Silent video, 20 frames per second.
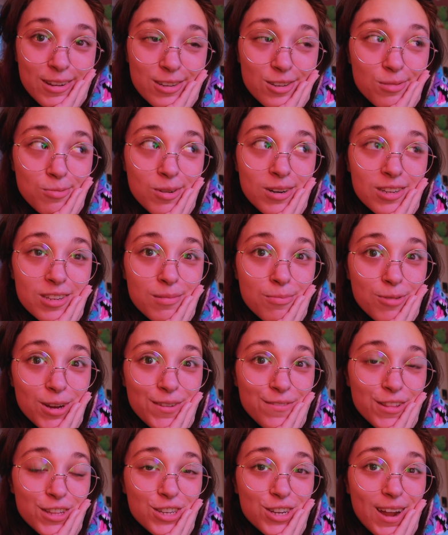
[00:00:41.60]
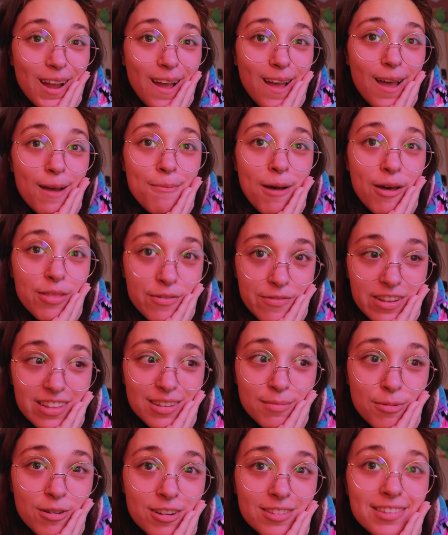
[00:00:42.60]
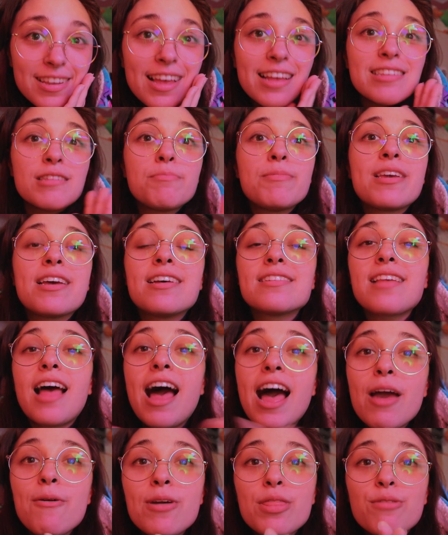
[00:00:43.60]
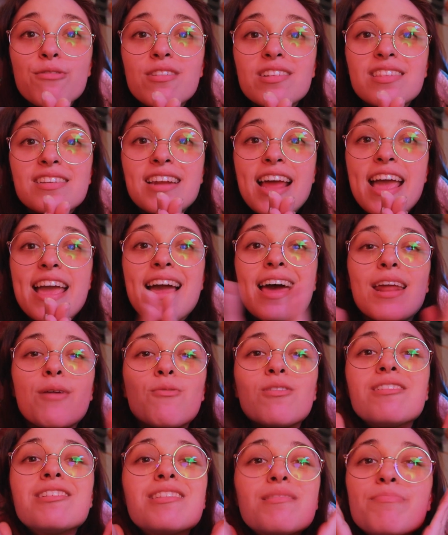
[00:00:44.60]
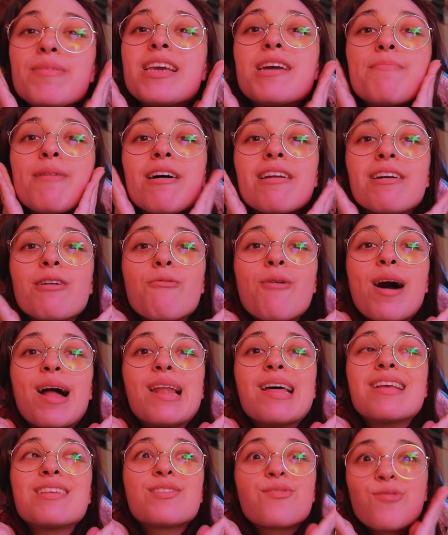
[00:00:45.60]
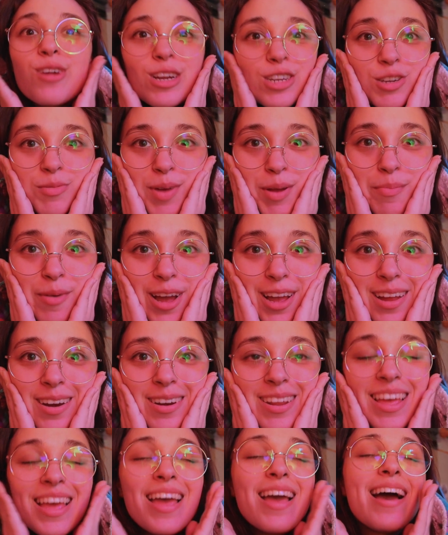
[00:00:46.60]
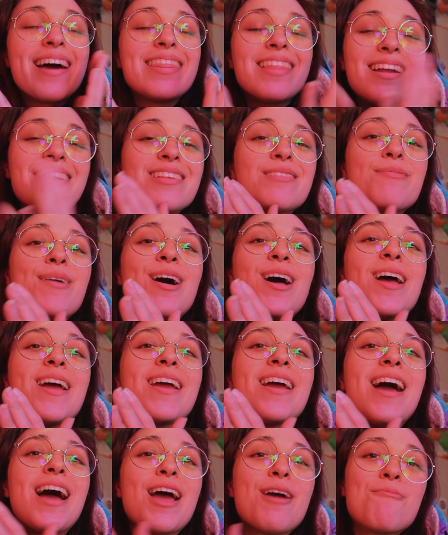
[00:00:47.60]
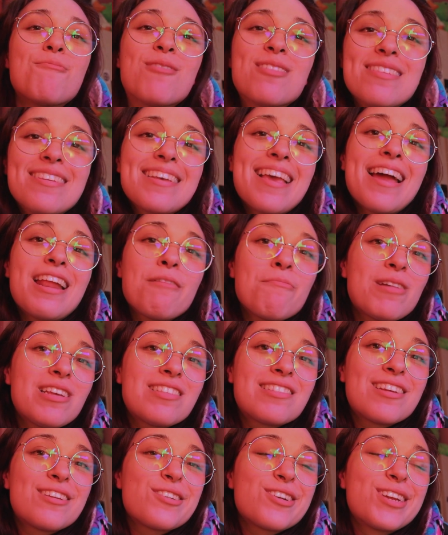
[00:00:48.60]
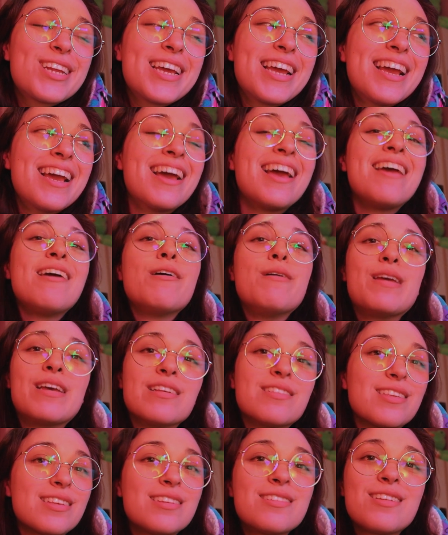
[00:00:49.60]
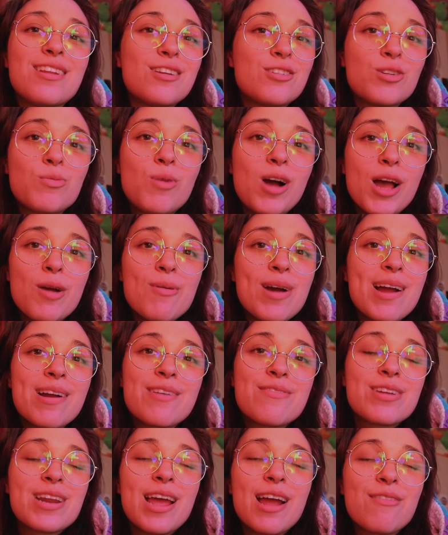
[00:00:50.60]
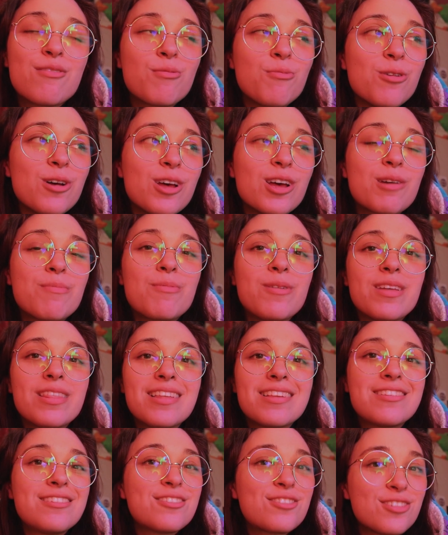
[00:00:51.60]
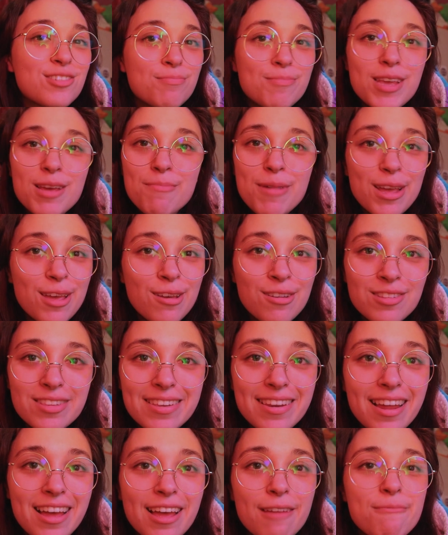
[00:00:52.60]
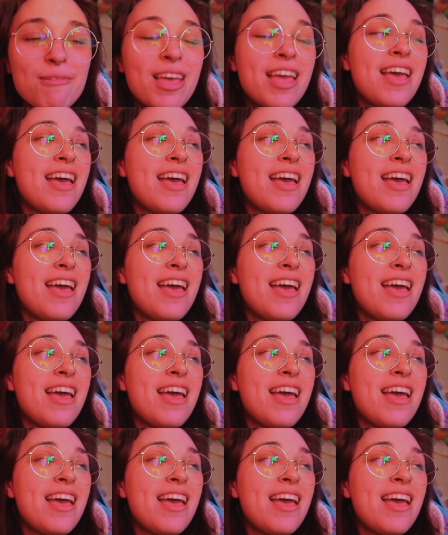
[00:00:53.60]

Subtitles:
I just wanted to briefly chat about the visa process because I went through it today and I want to speak about it while it's fresh in my mind. And that is why I am once again in my Stitch hoodie, because this is literally what I wear every day after work, but this is just me and my cozy time.